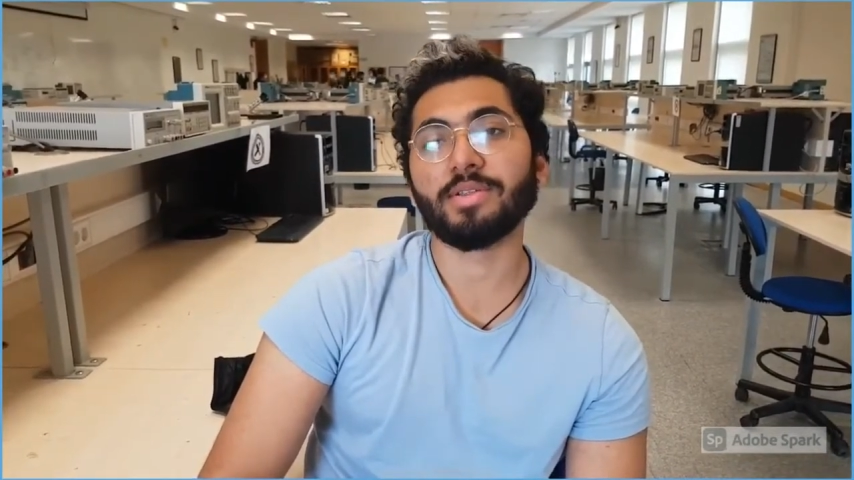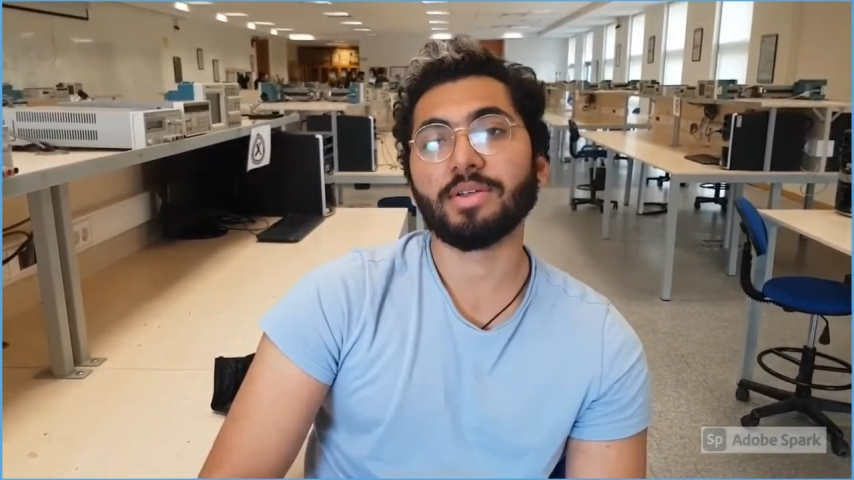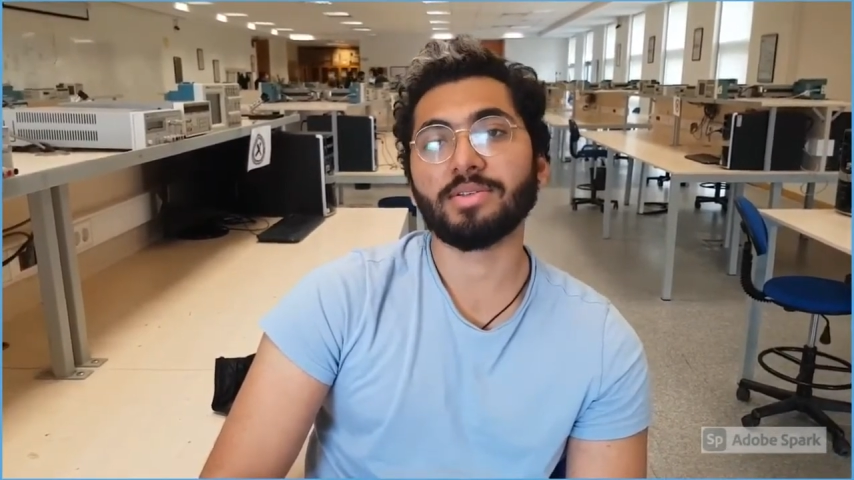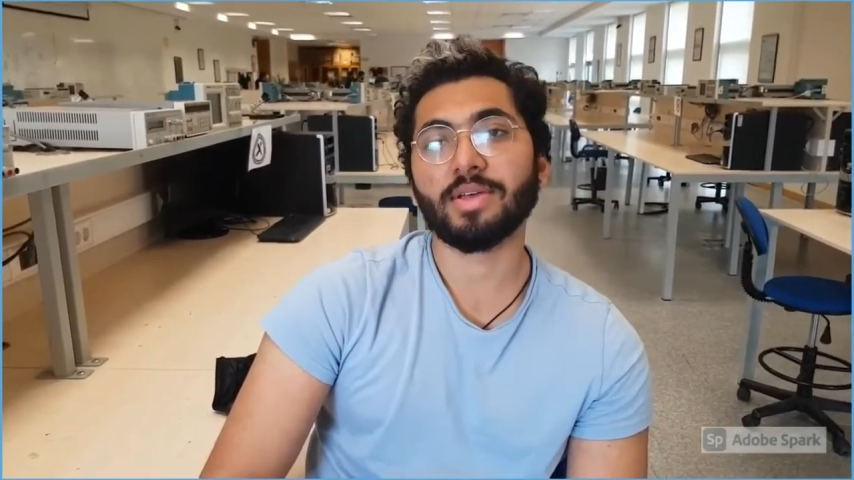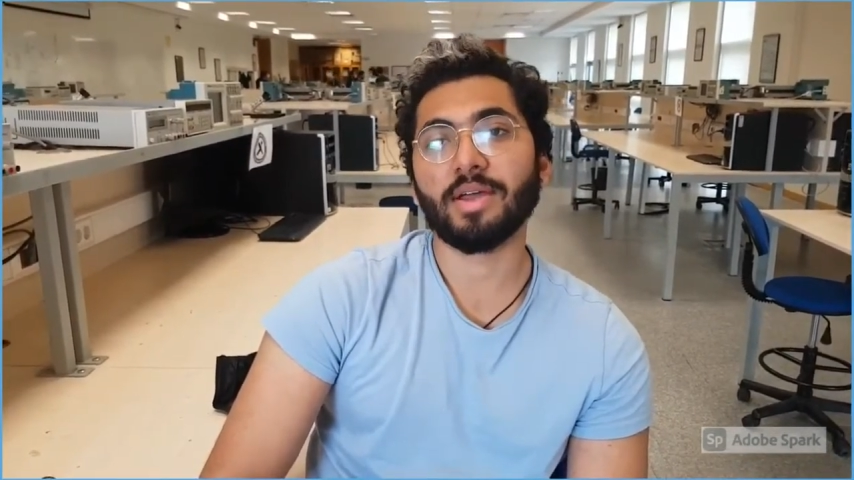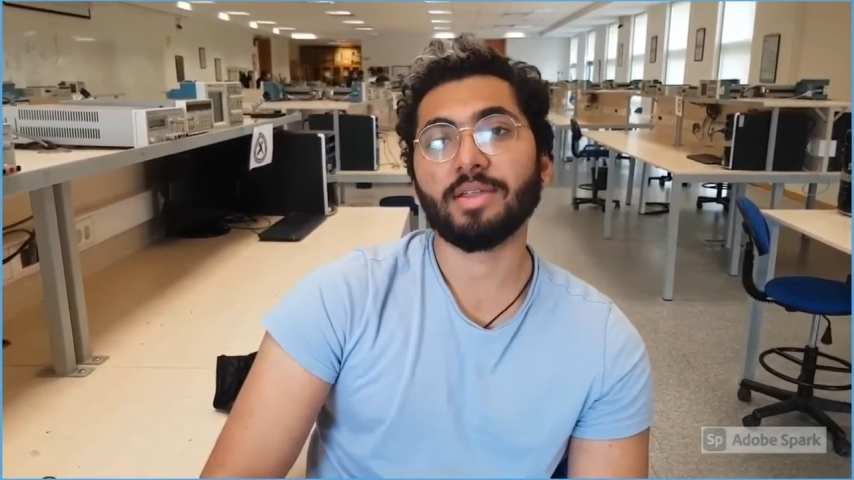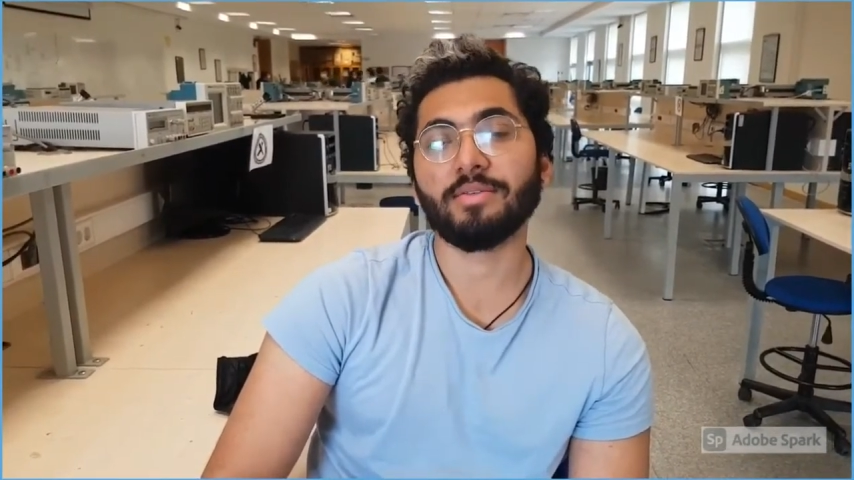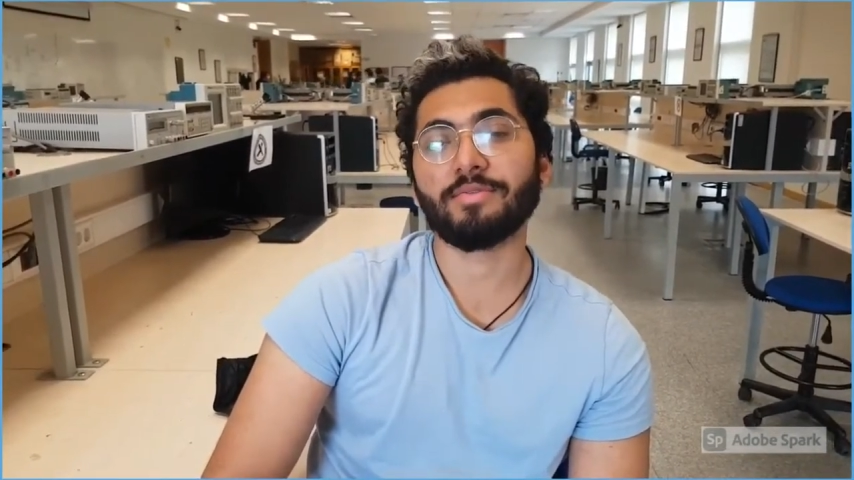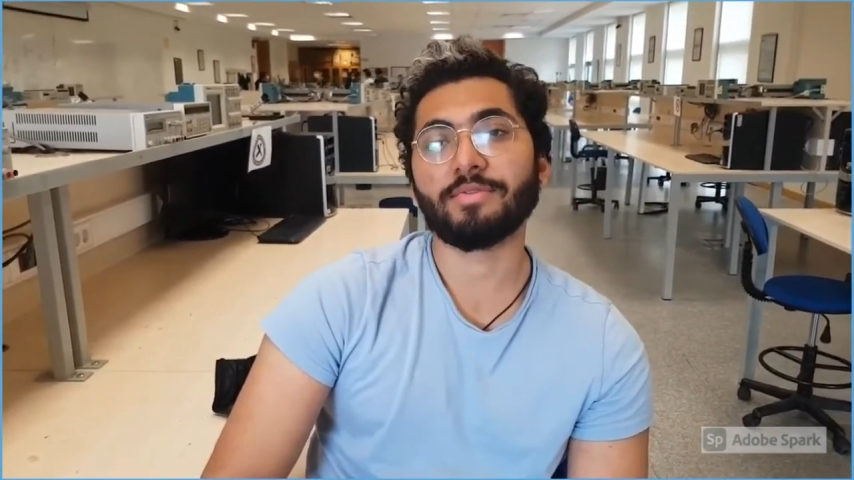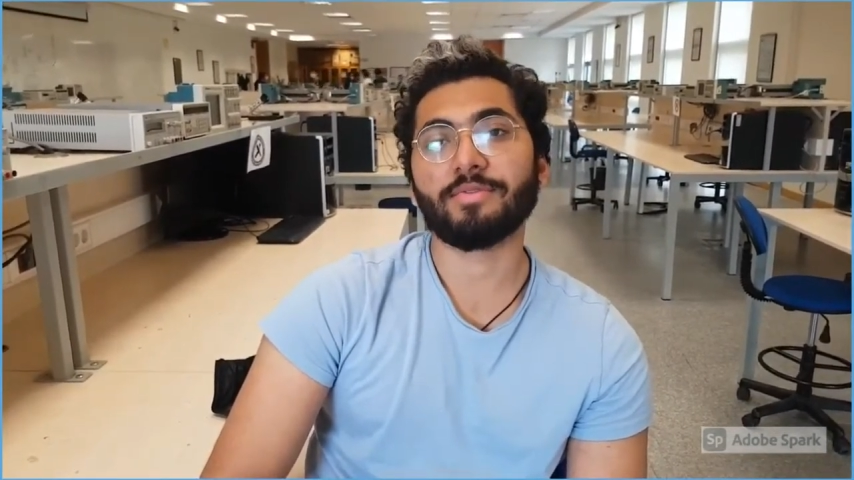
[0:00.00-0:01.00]
design
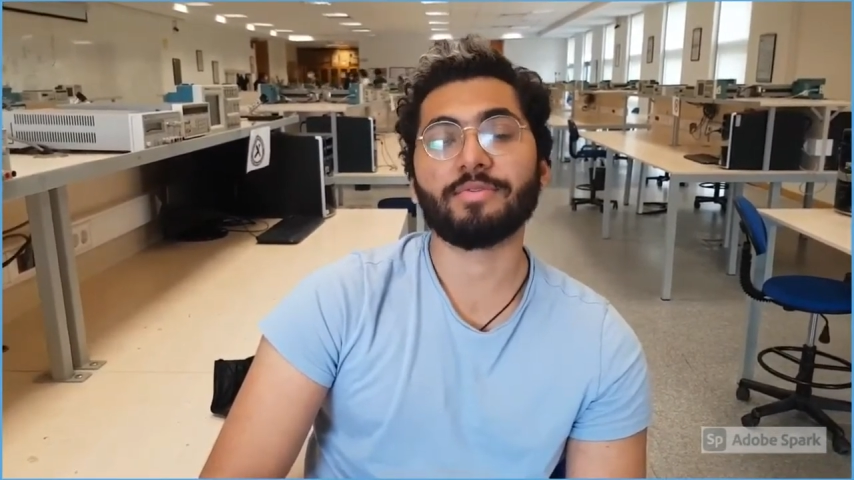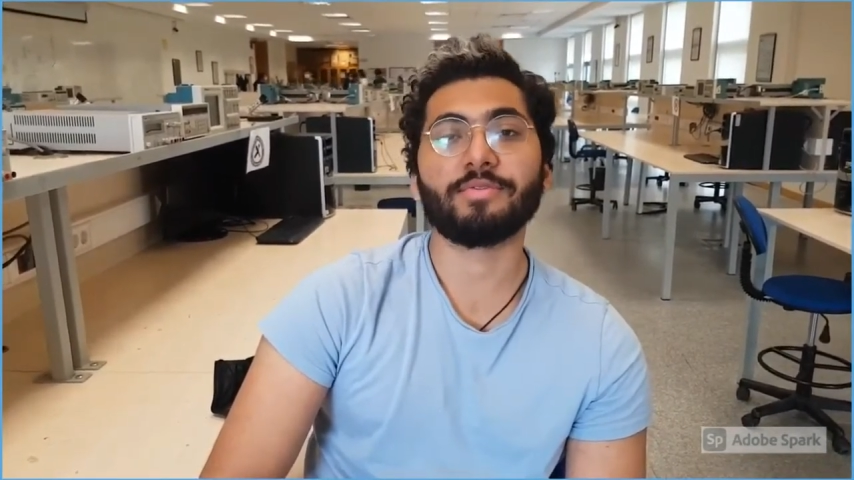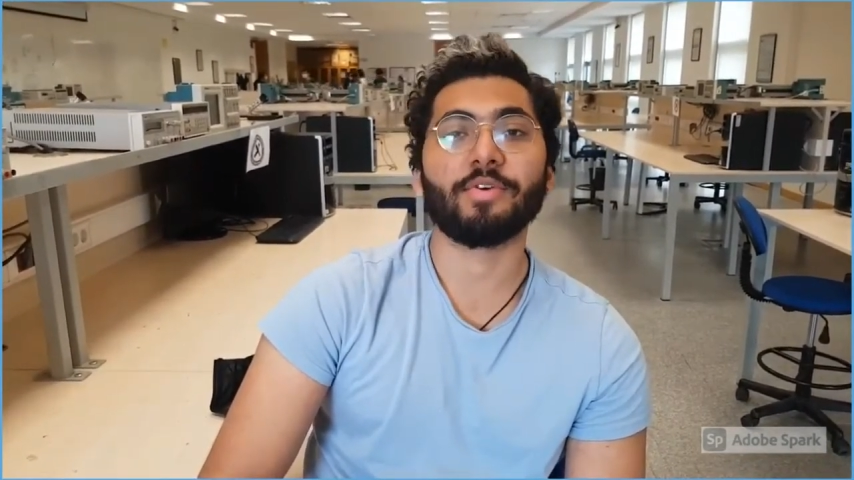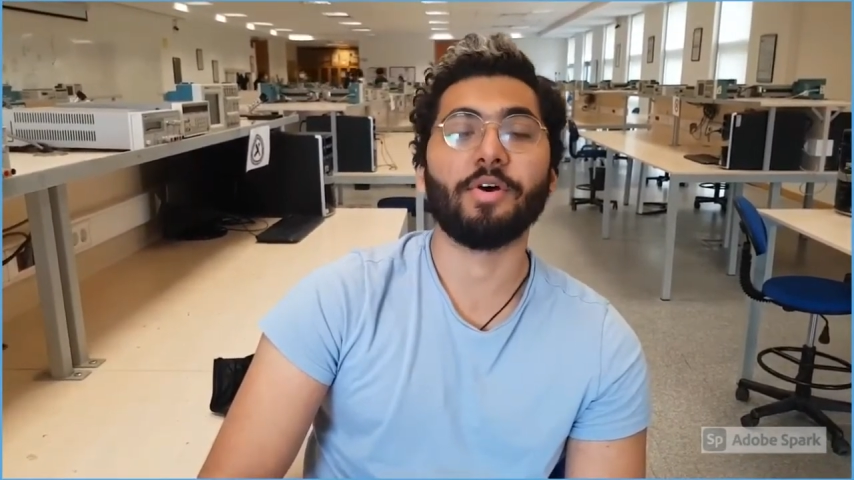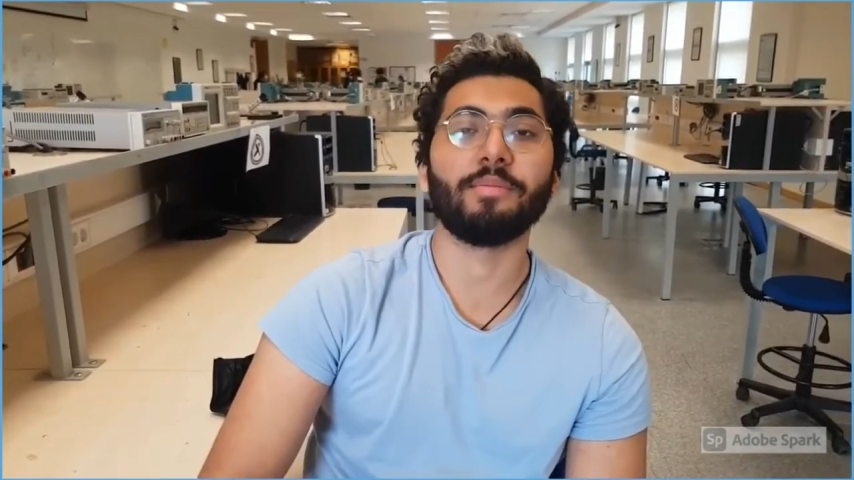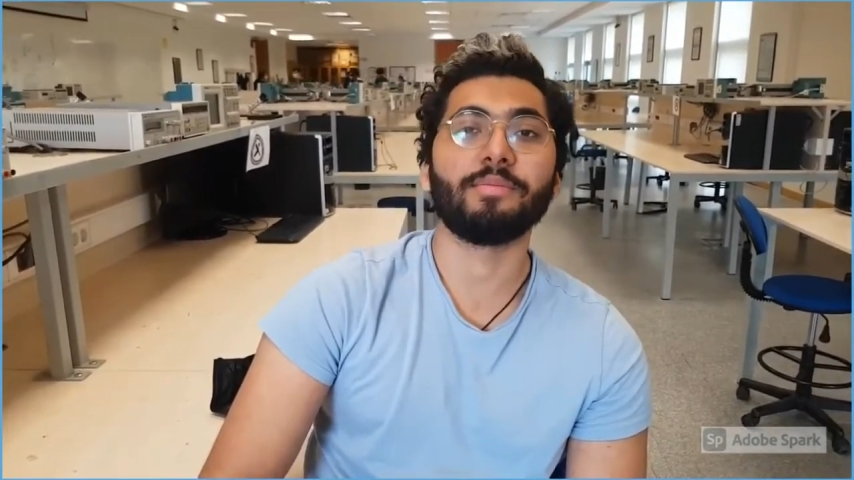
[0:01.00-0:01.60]
from